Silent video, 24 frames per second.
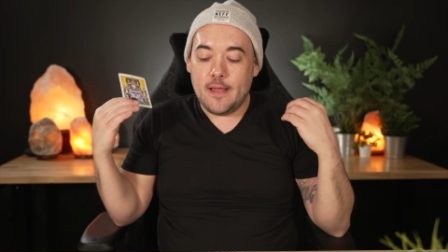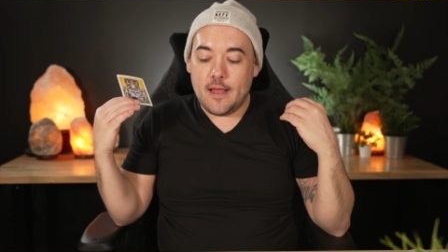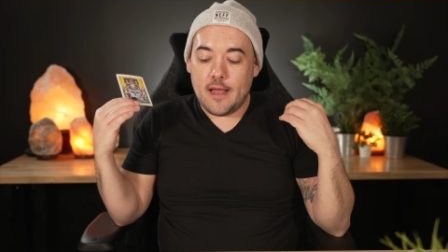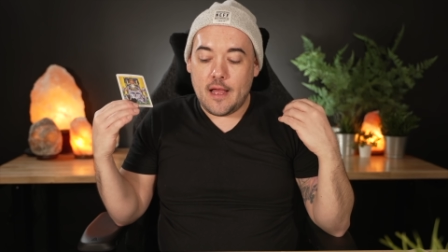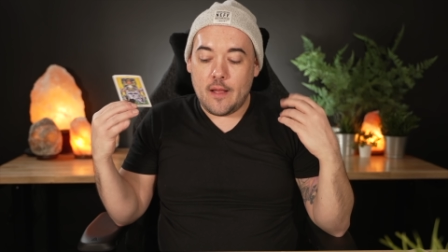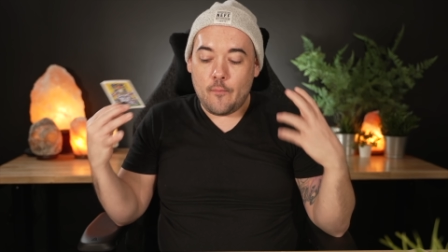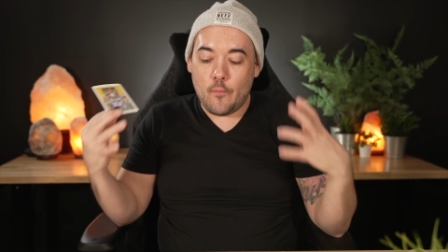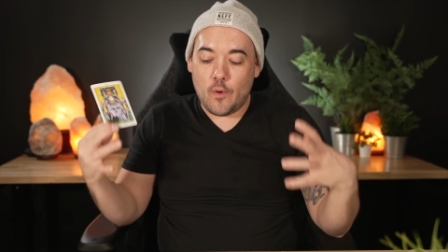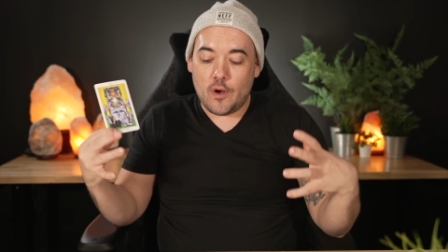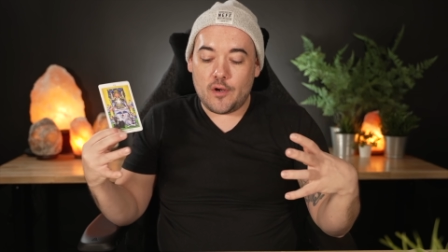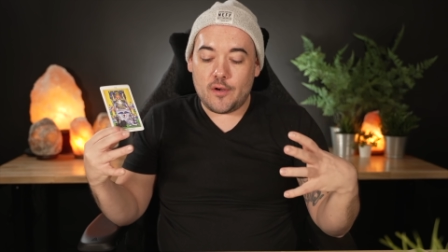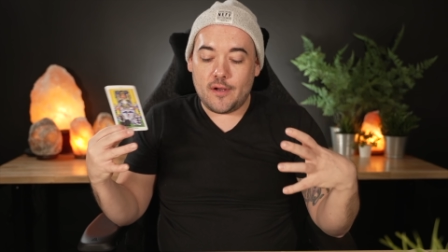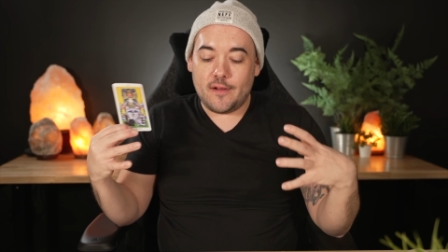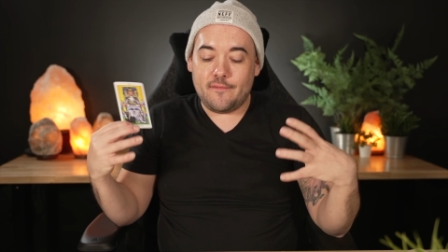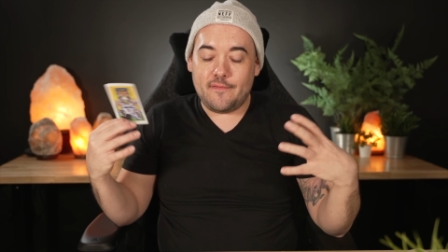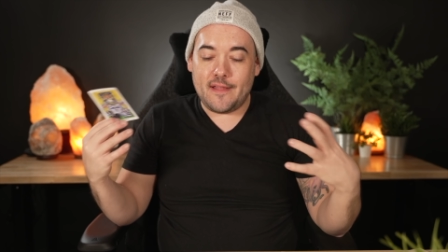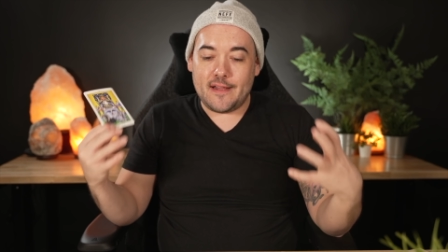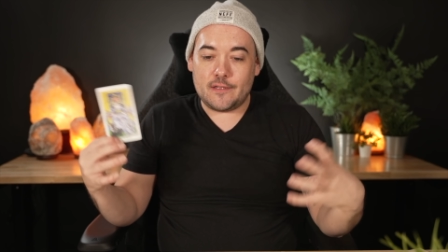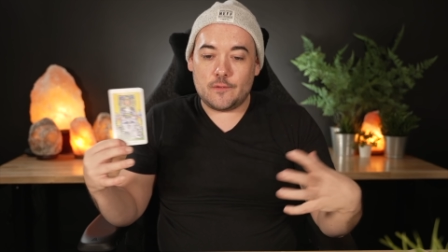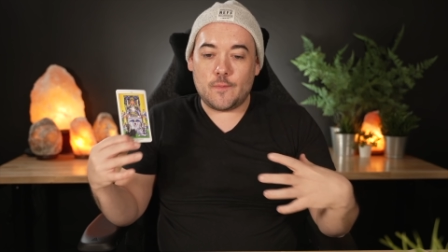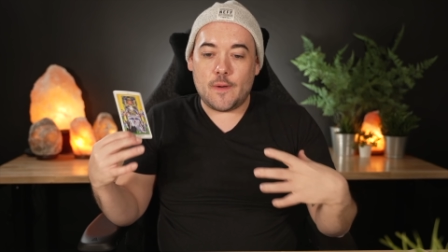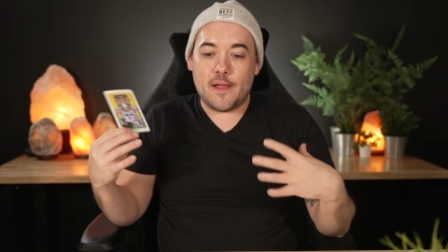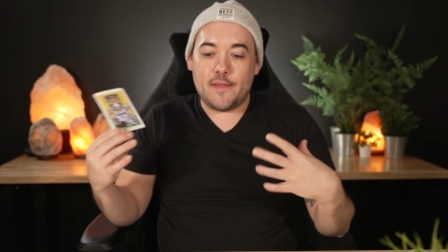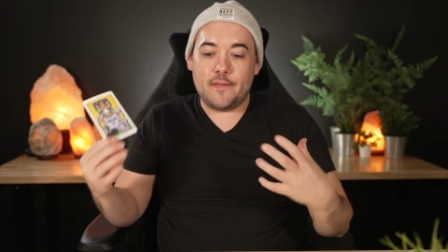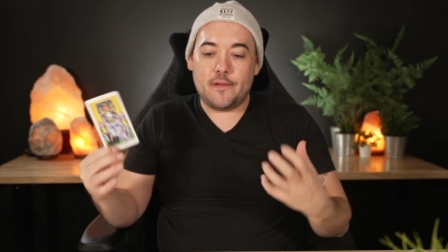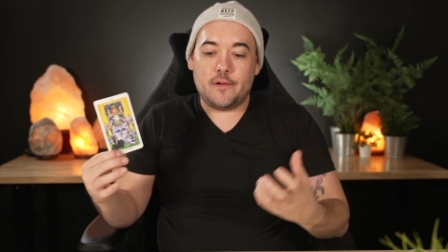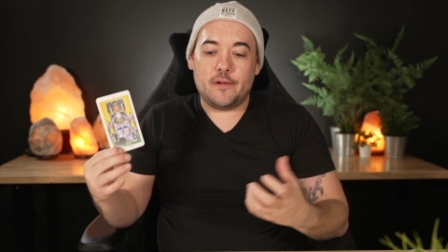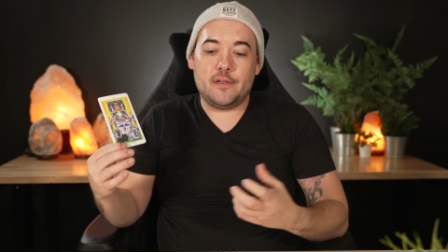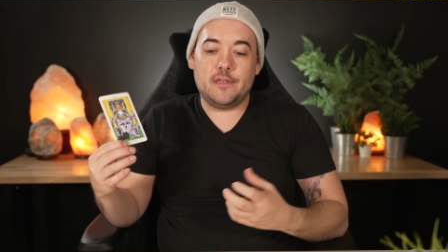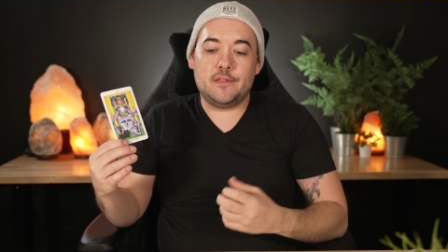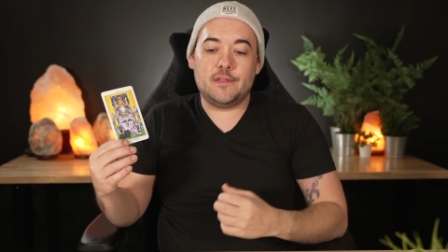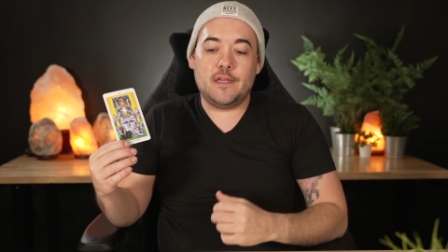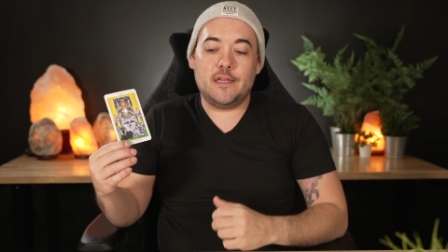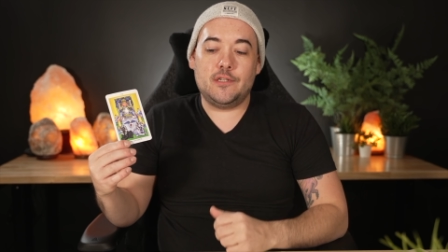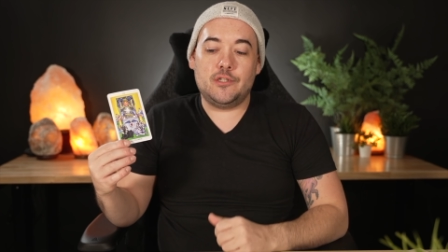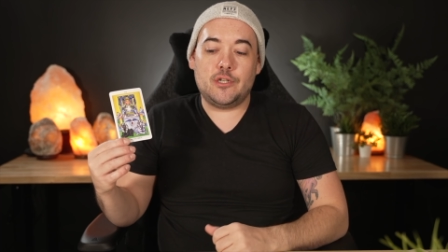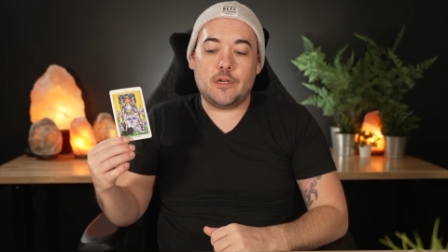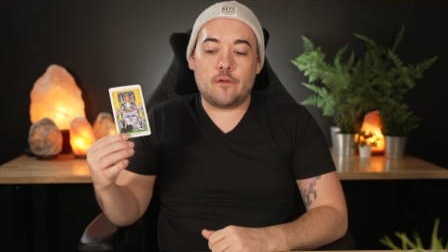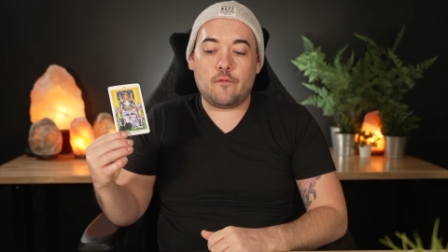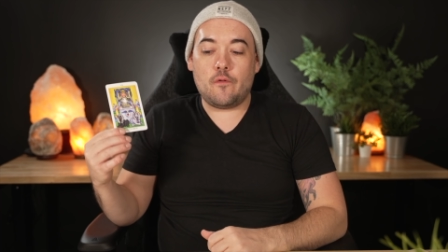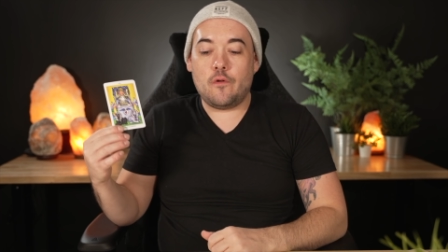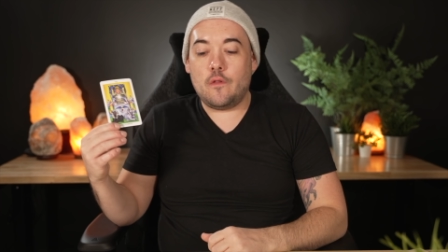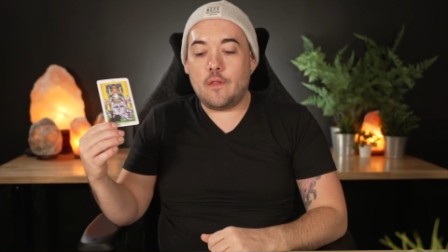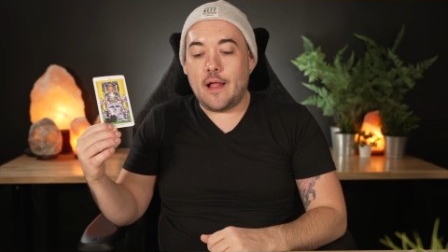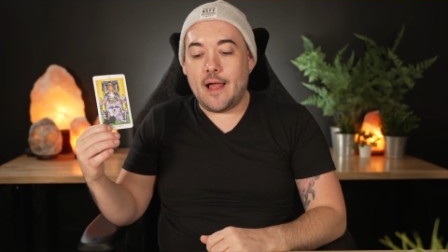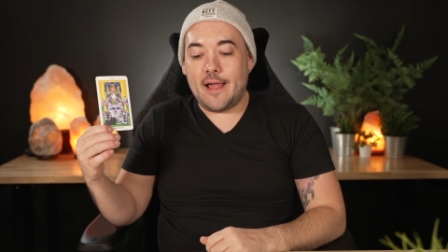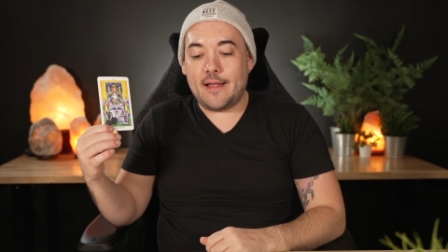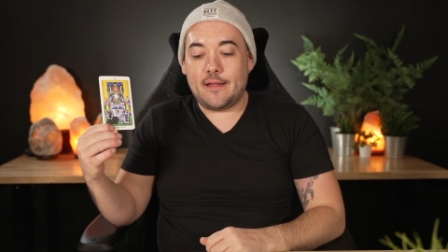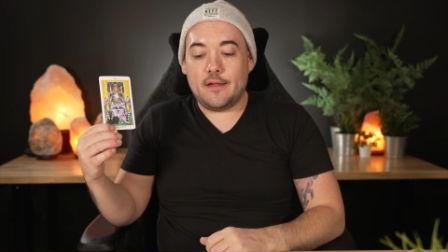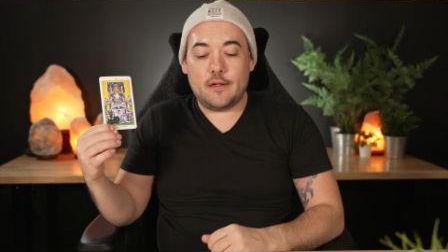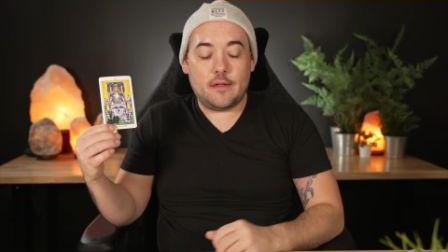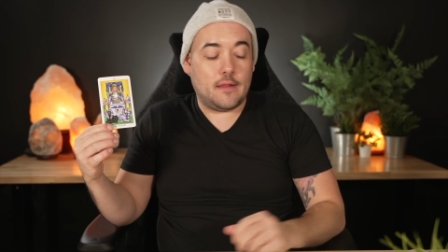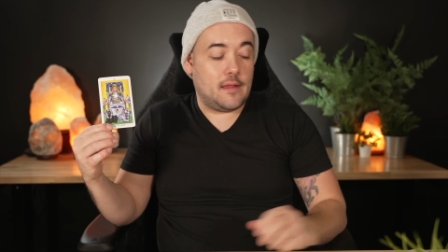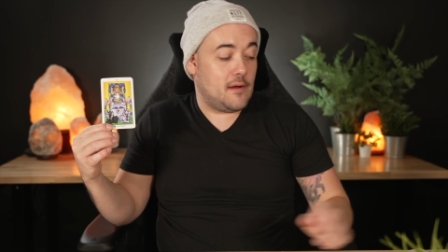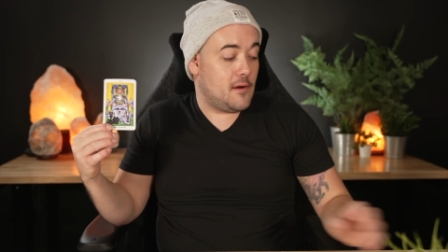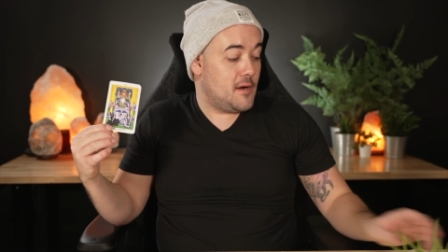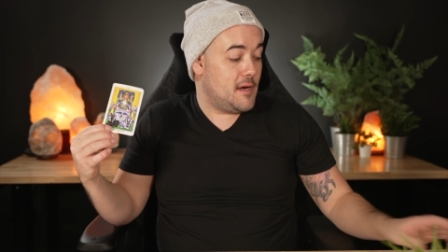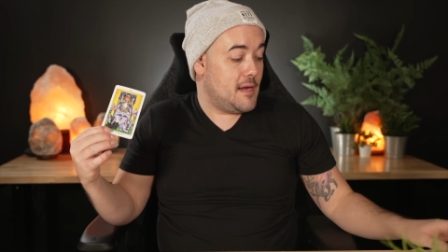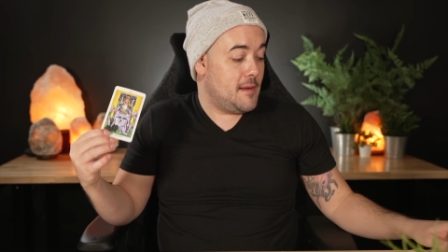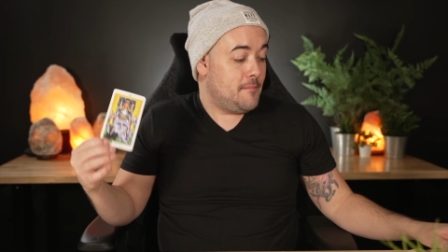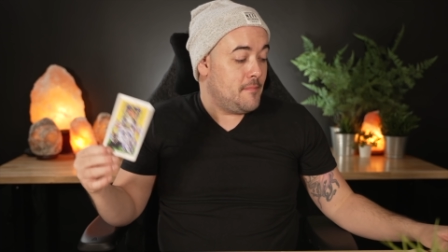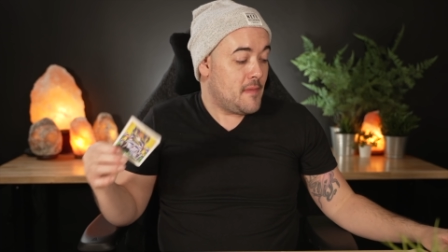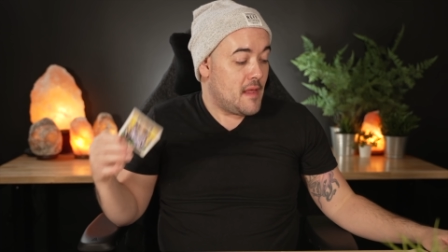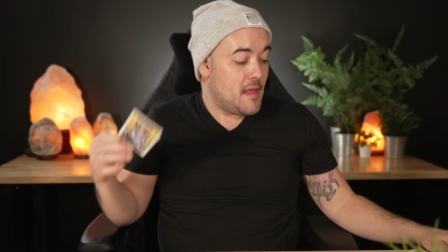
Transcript: I'm wondering if that's why there is a general lack of clarity.